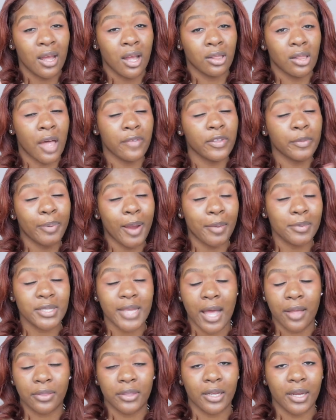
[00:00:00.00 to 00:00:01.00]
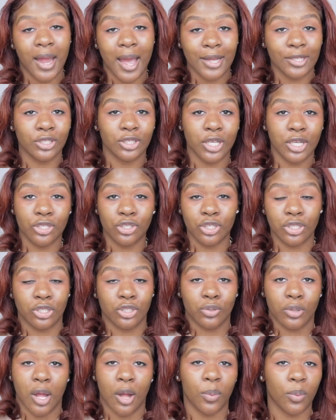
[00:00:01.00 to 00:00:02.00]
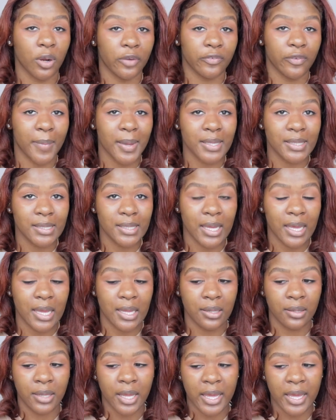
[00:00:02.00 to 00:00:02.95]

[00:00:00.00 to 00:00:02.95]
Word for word: a lot of the primers out there actually just do not work for my skin.